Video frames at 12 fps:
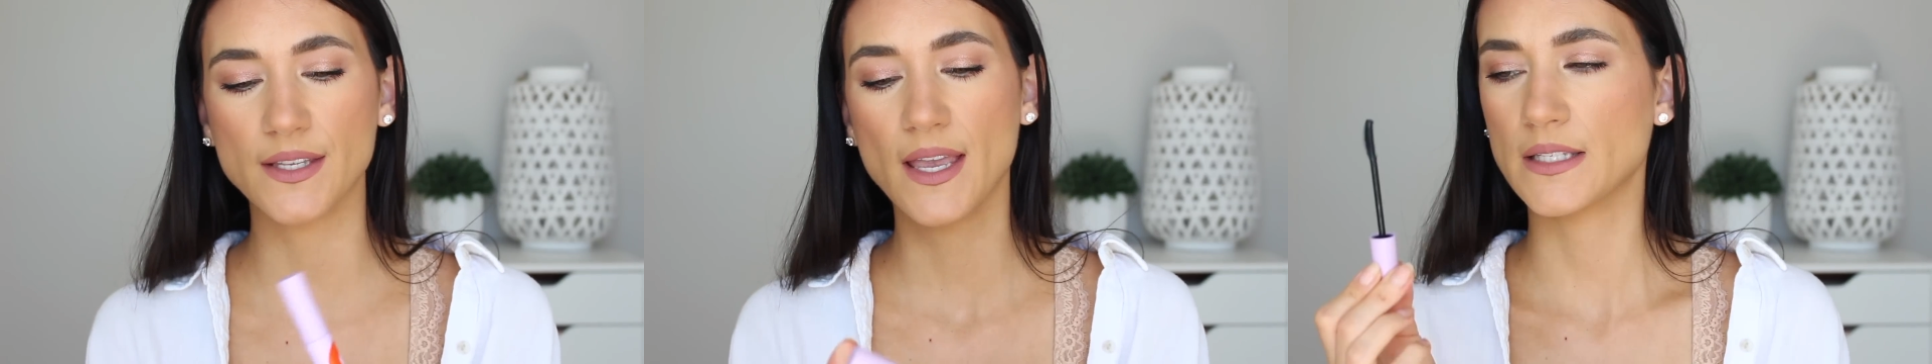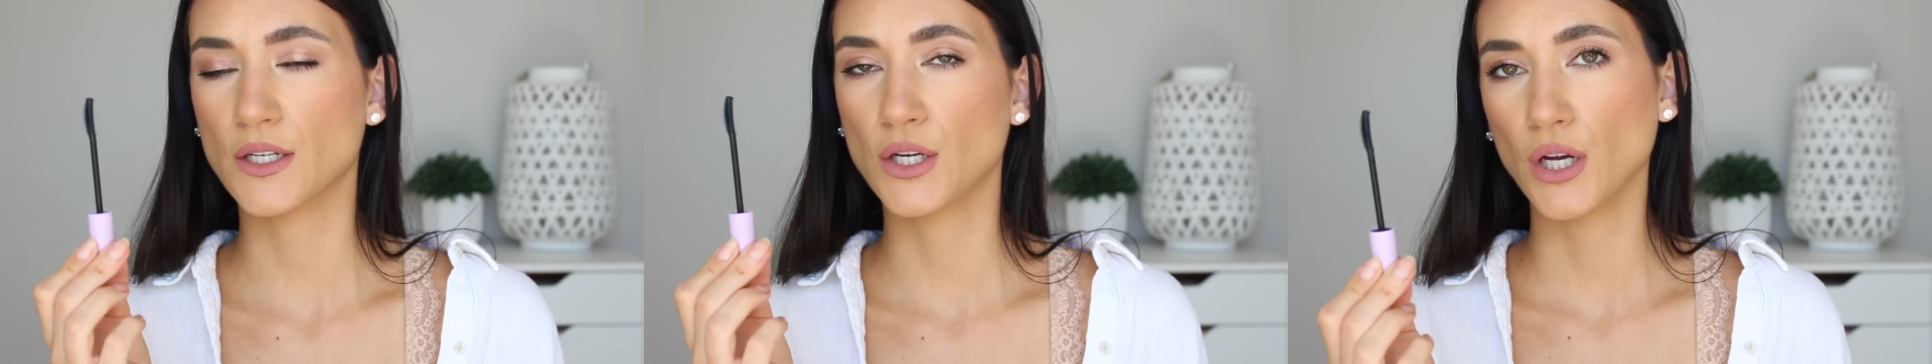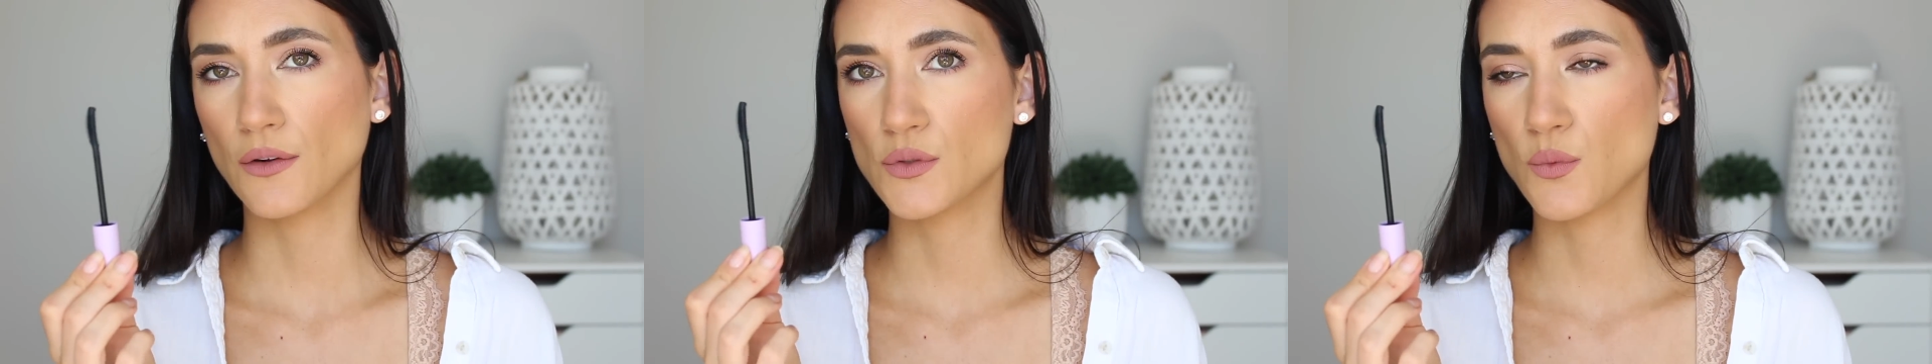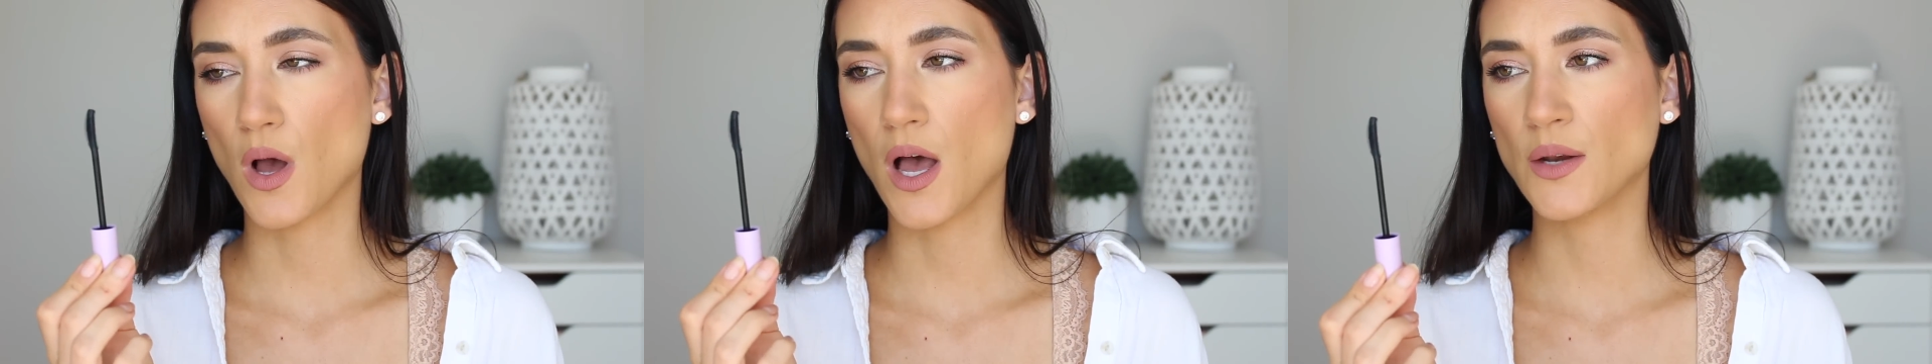It has a
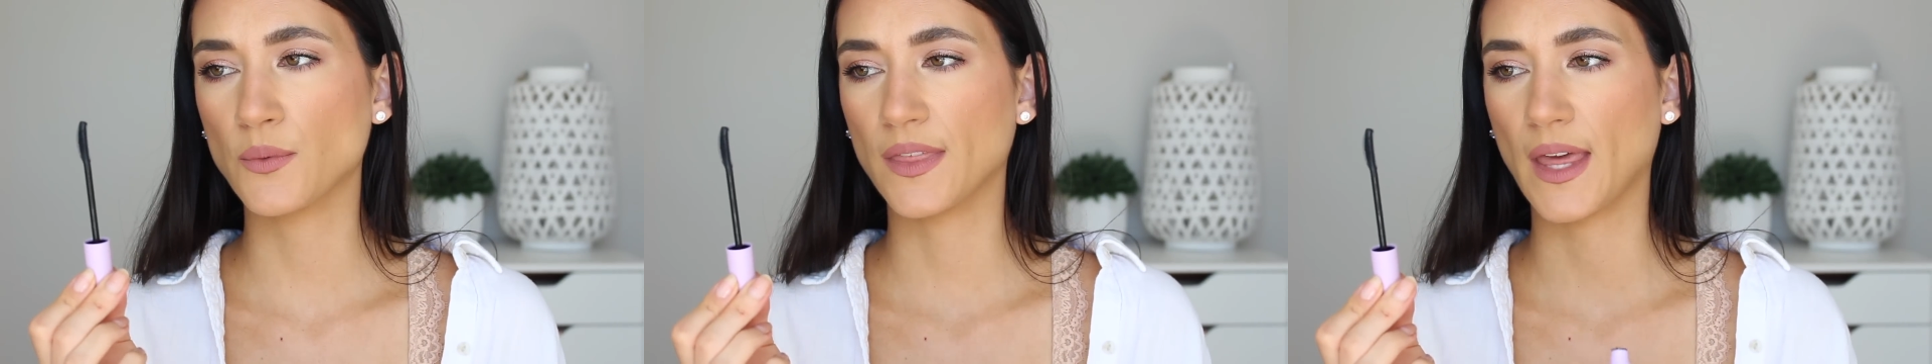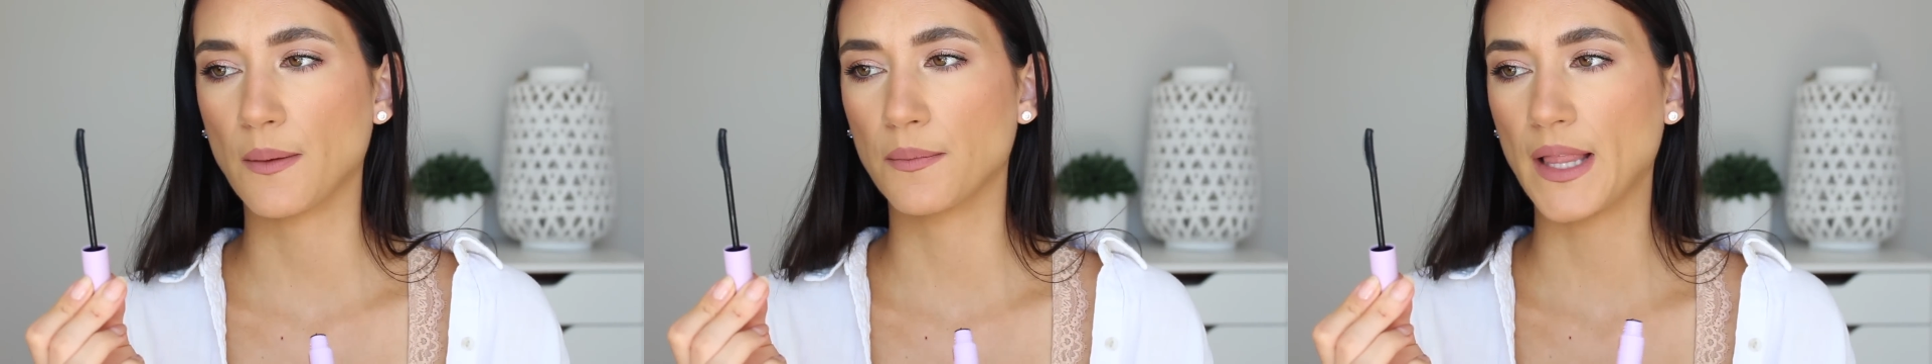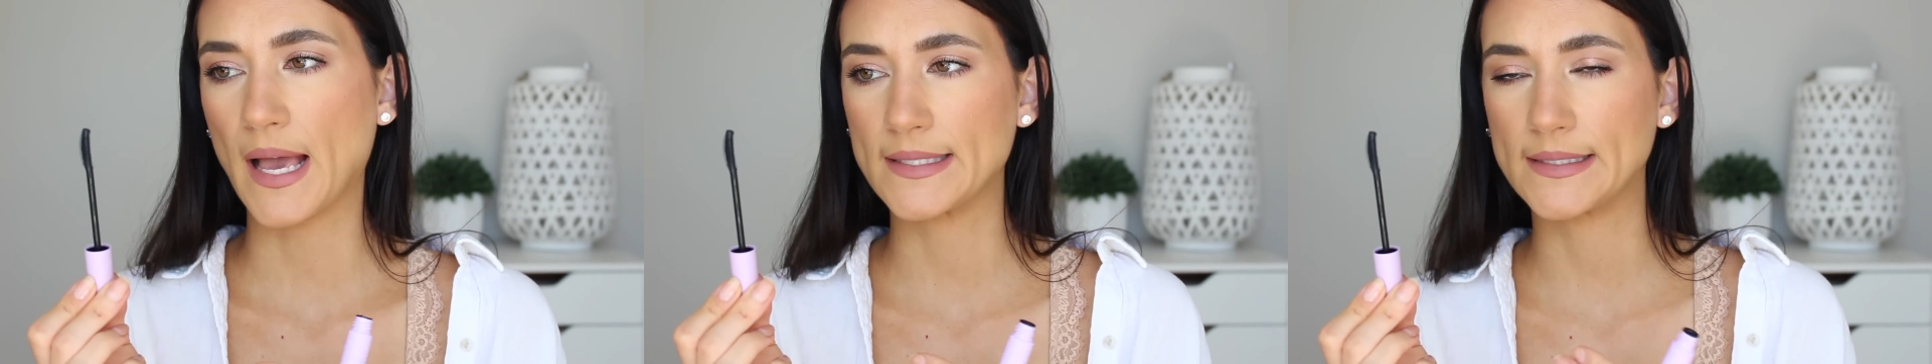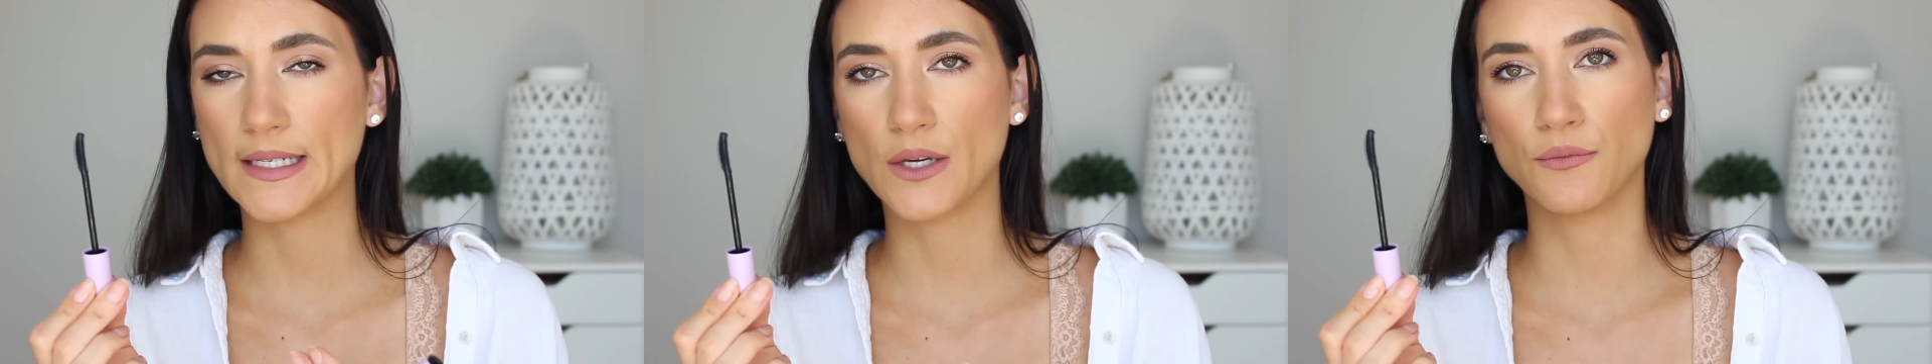curved wand with like
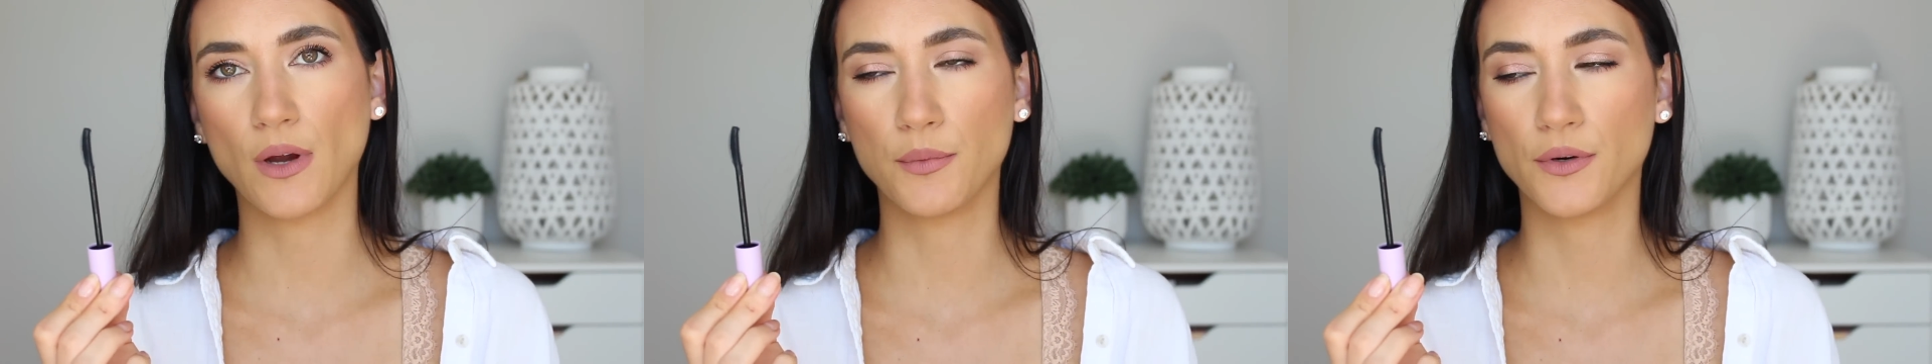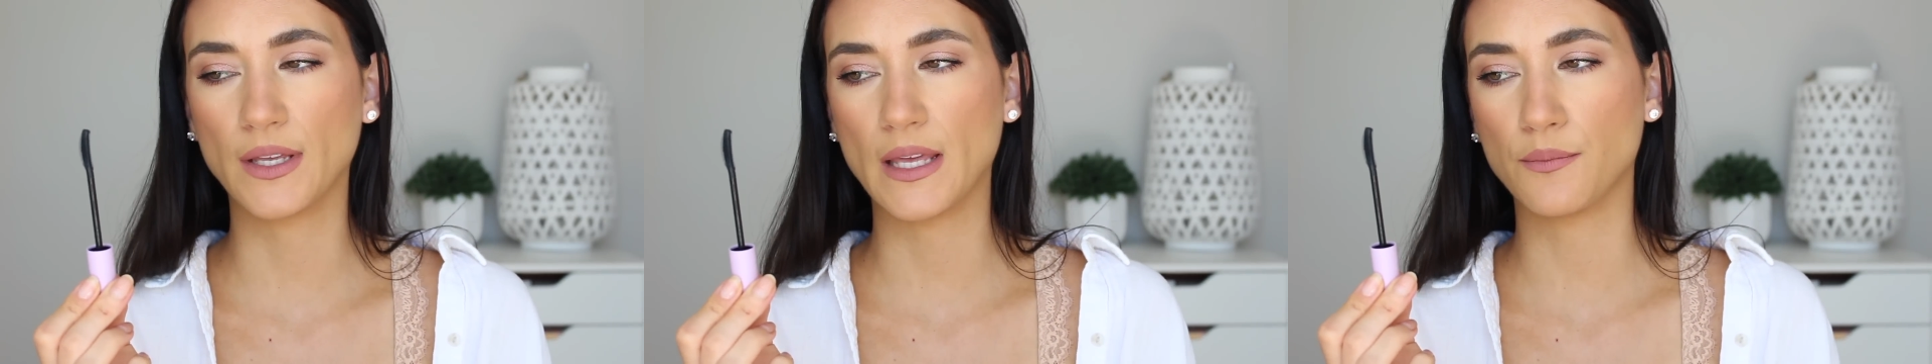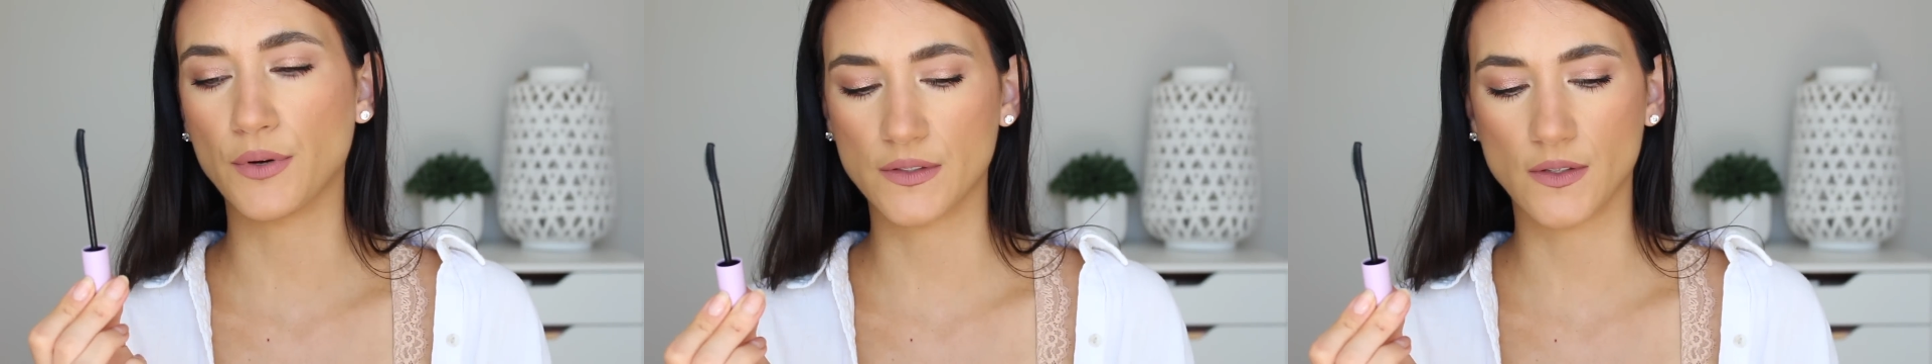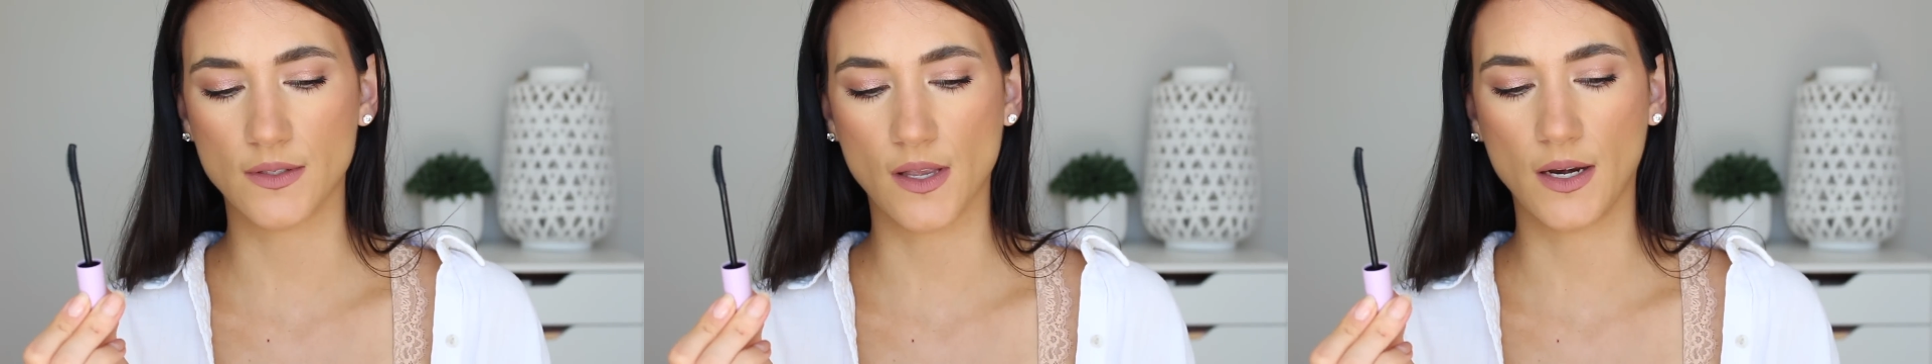plastic rubbery
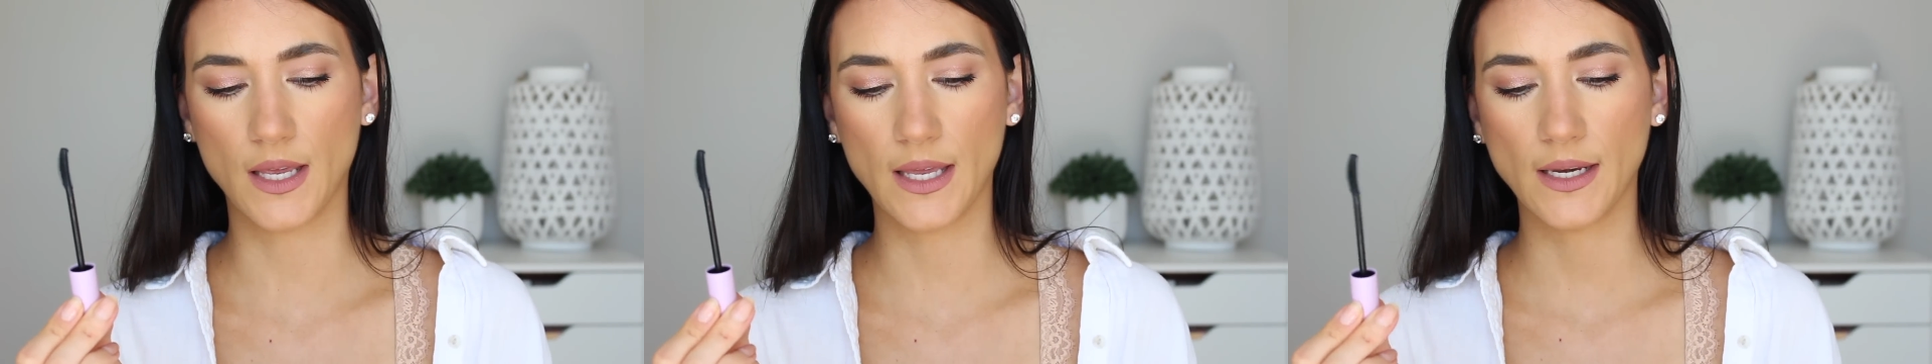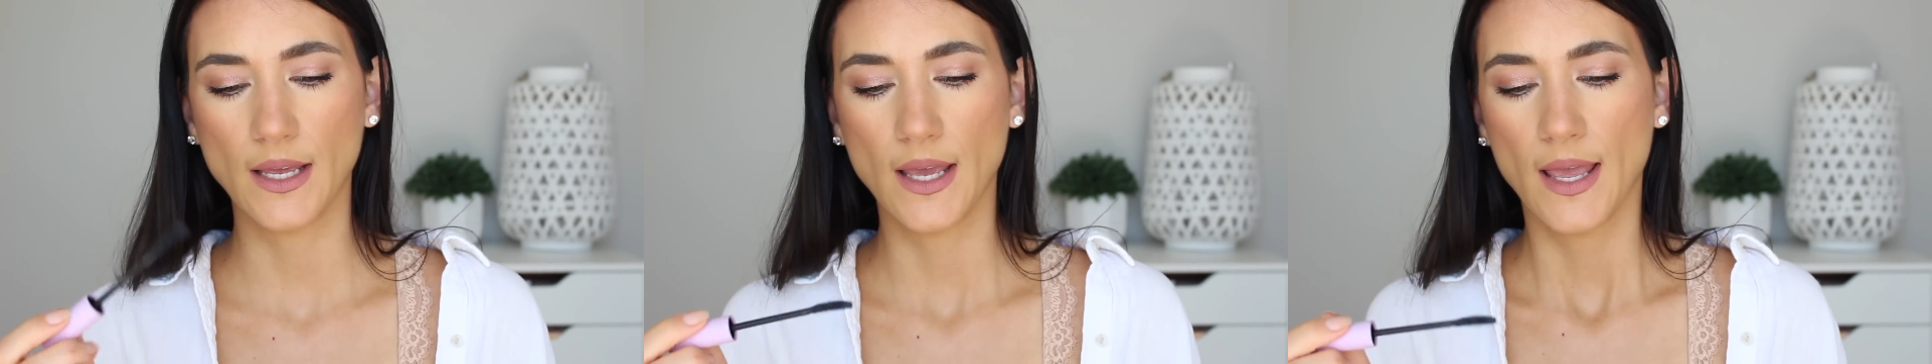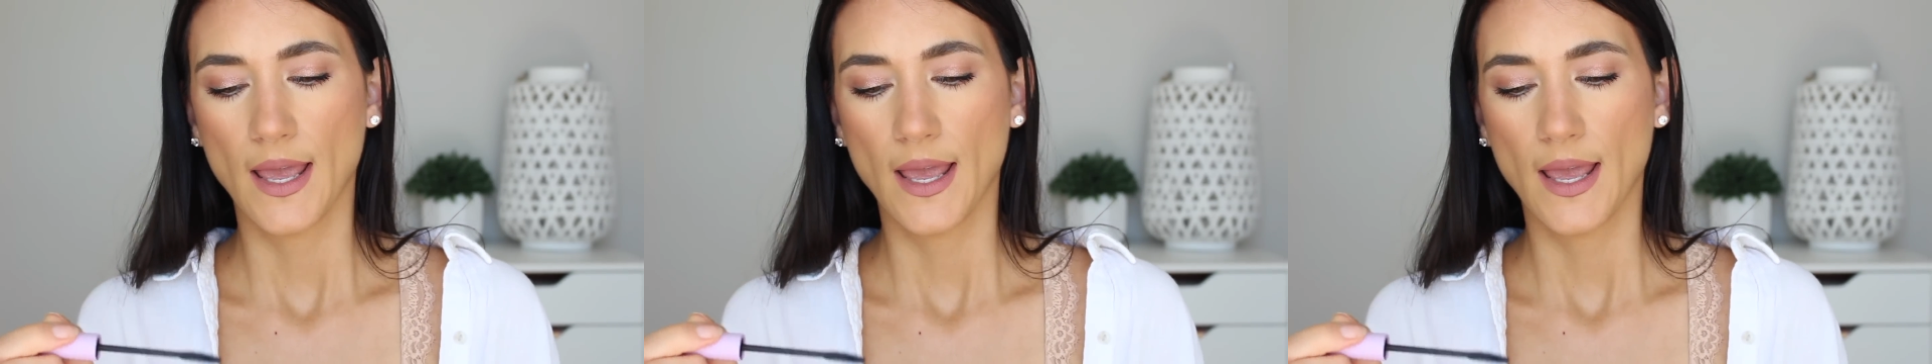bristles on it.